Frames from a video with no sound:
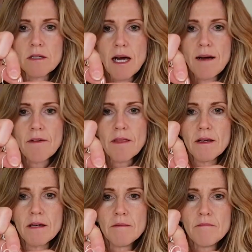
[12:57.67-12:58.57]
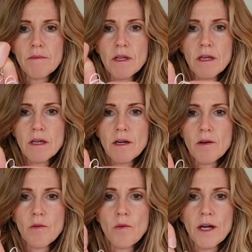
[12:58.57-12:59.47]
is cover them
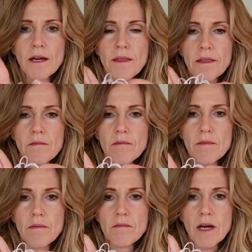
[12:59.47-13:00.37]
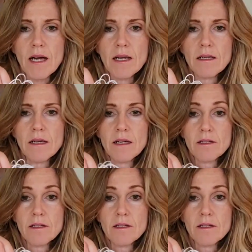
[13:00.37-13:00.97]
with my